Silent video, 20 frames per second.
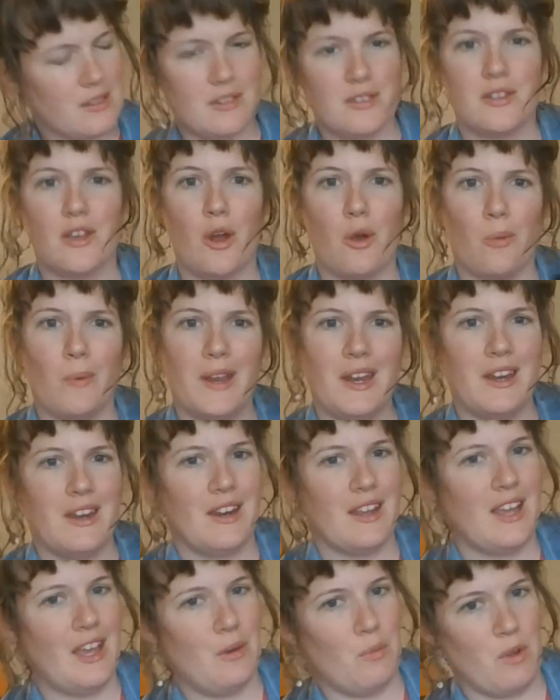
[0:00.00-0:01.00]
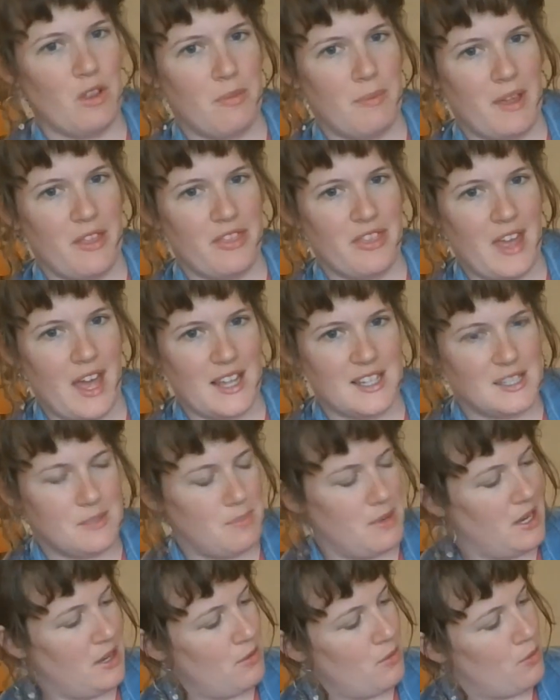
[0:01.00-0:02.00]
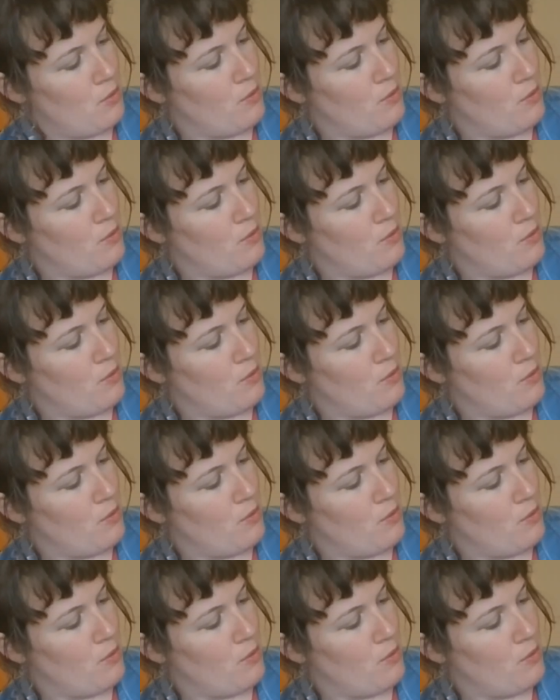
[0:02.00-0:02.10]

So read it again with me at that speed.